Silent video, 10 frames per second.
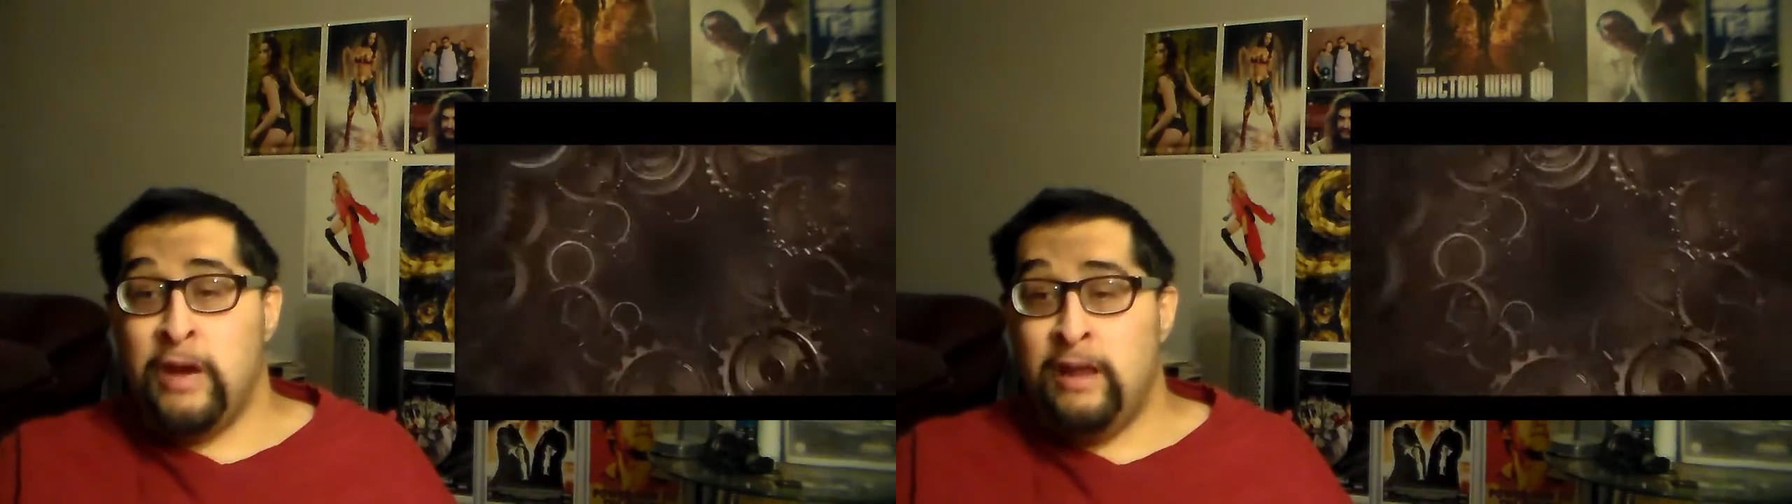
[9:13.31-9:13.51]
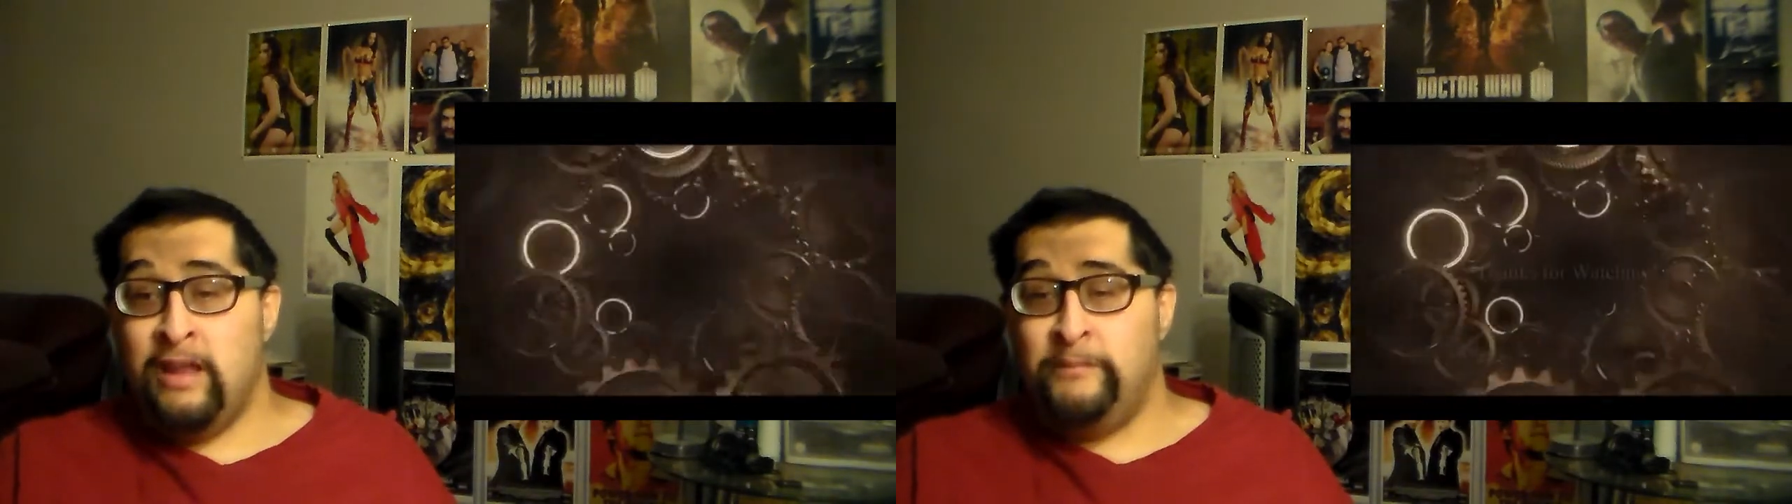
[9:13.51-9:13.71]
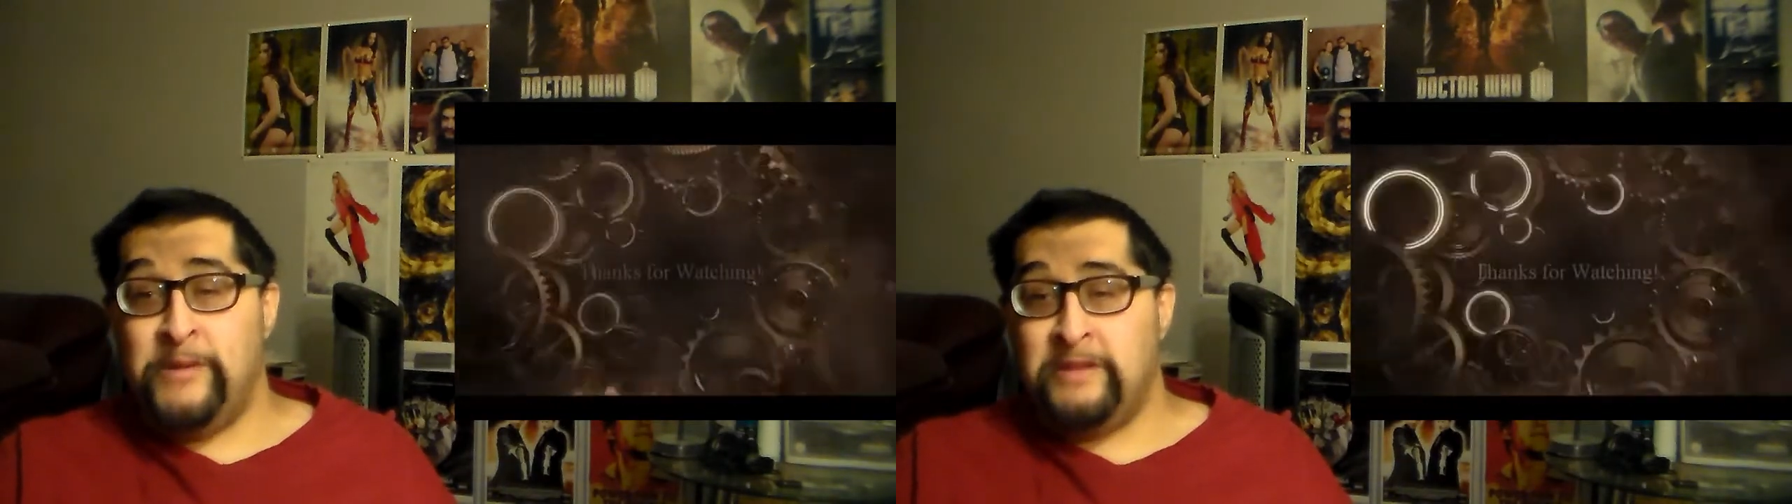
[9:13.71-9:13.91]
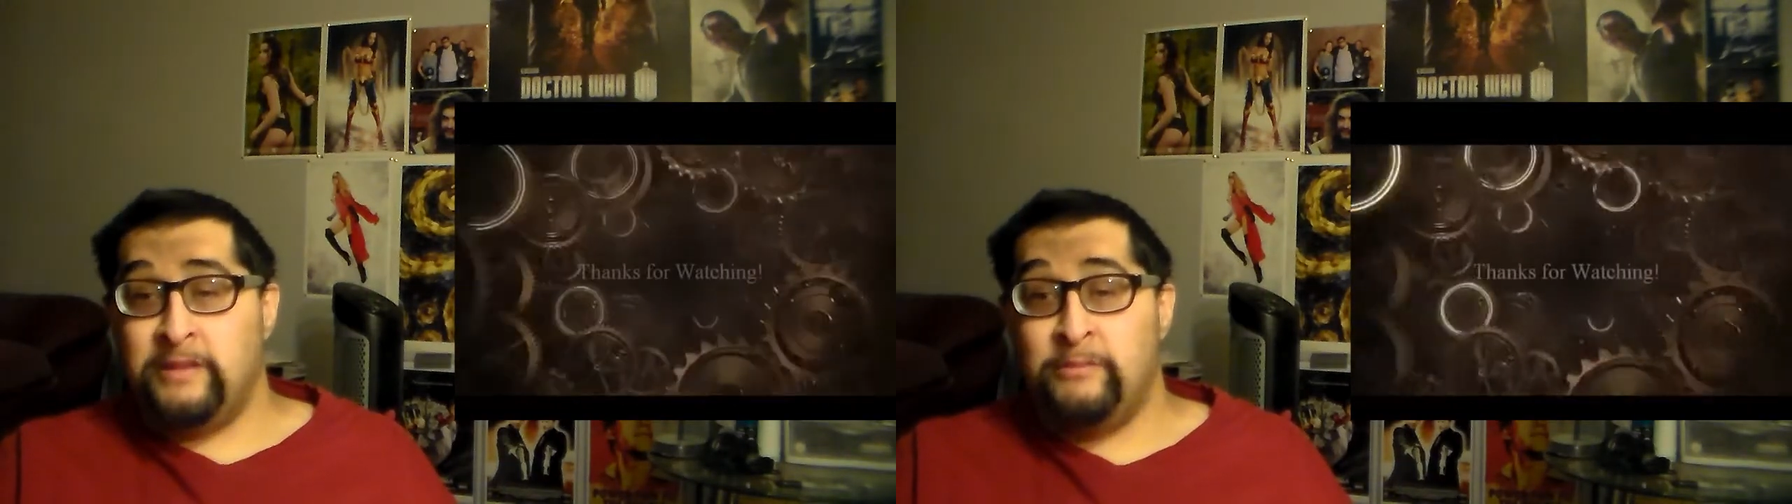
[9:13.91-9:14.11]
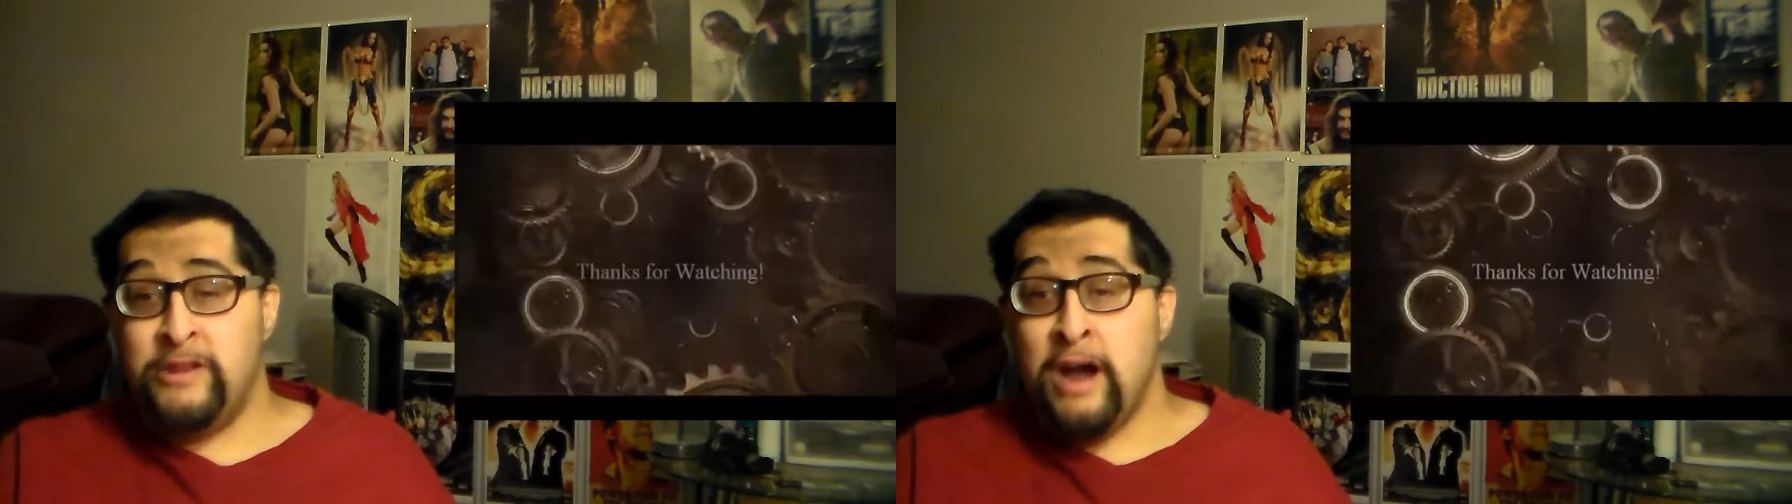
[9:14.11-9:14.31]
I love me
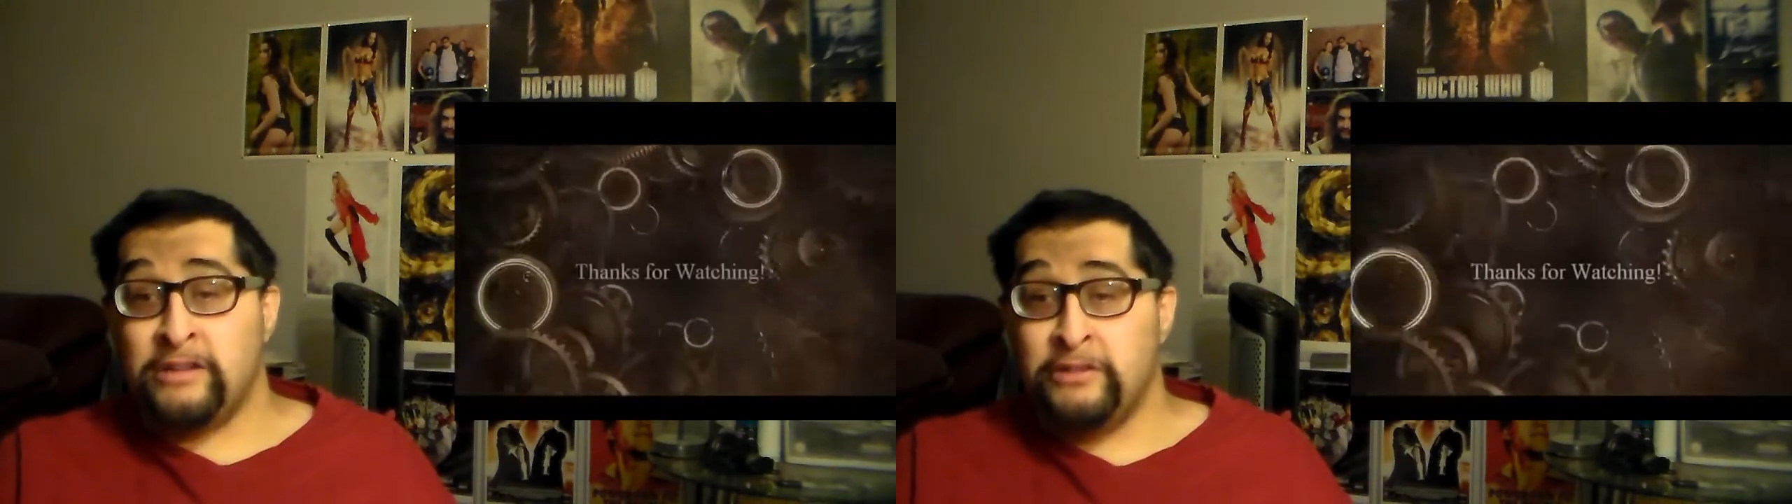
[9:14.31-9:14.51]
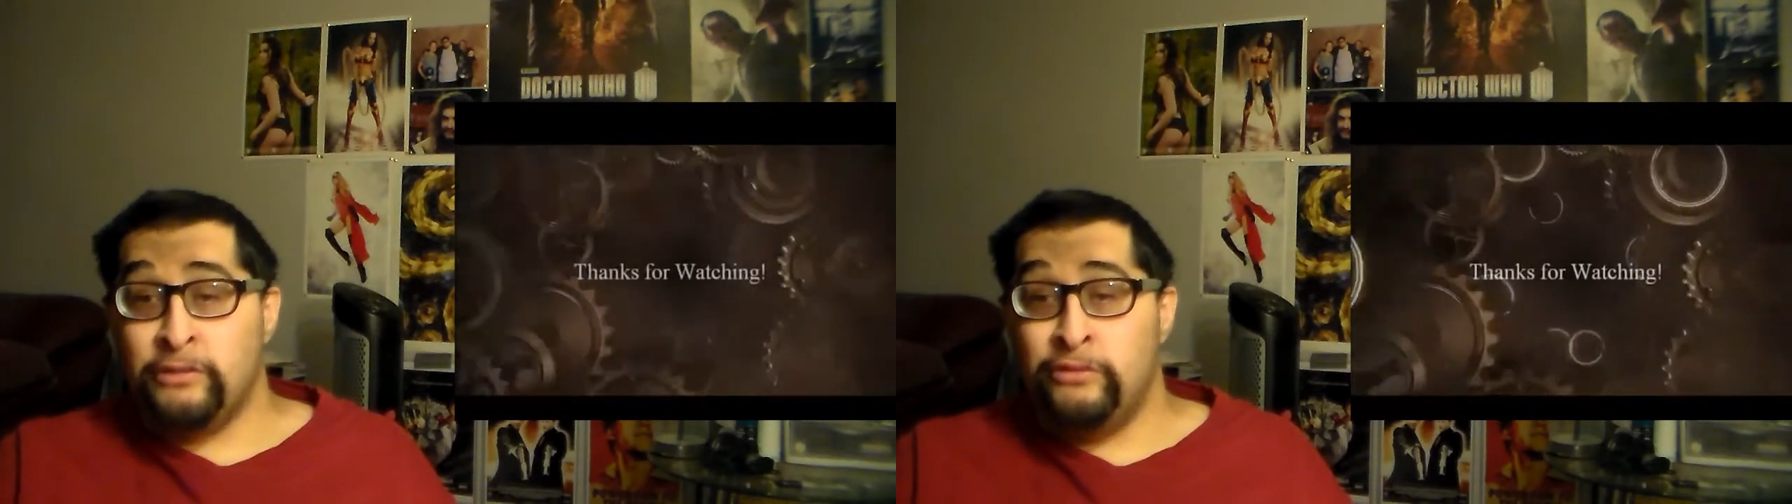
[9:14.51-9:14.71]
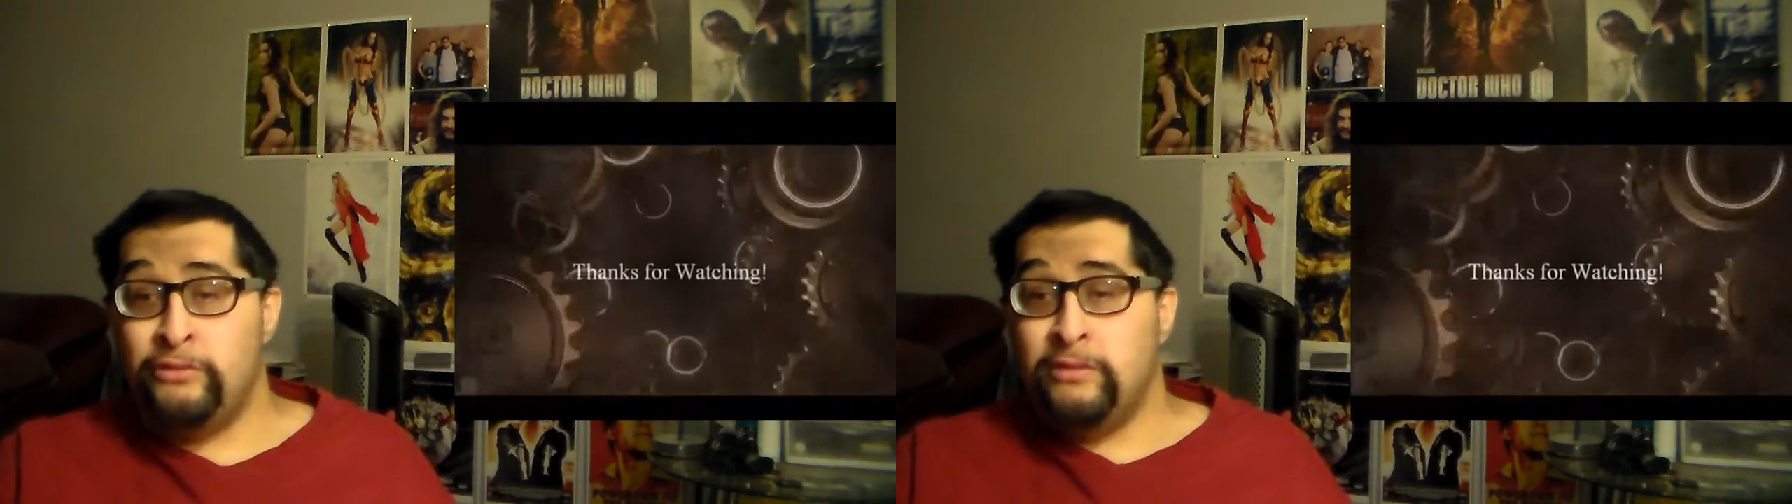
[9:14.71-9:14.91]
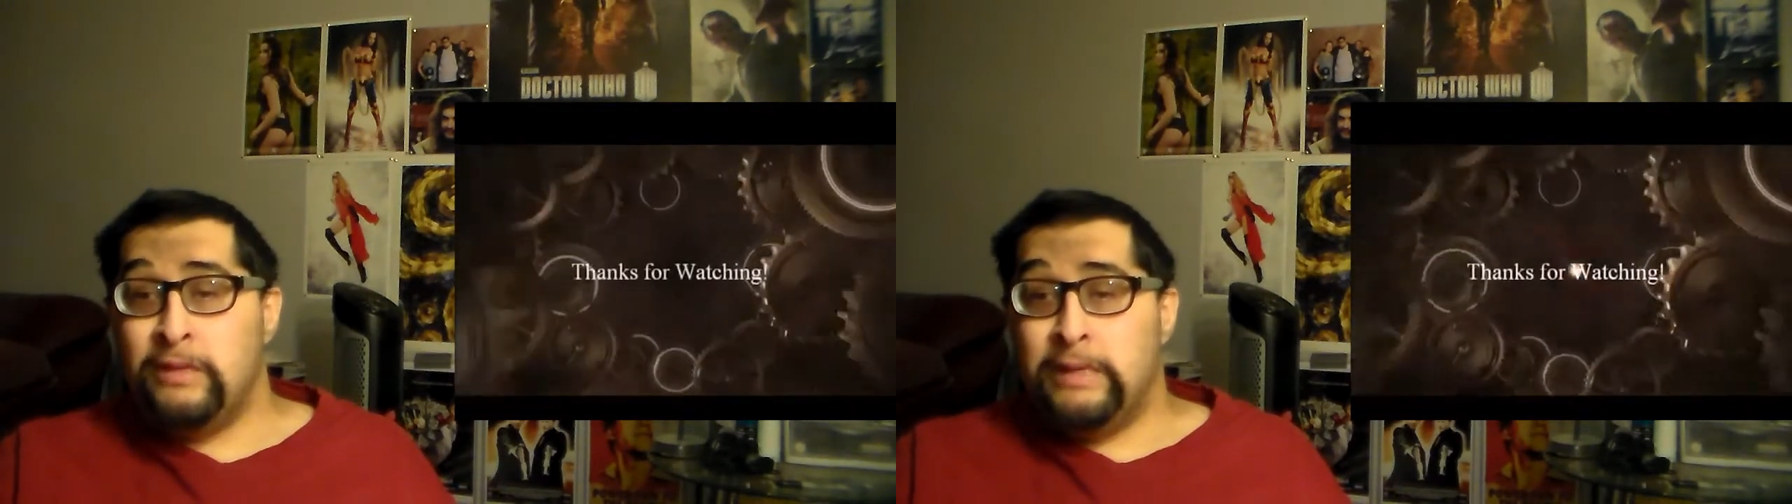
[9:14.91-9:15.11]
some Doctor Who.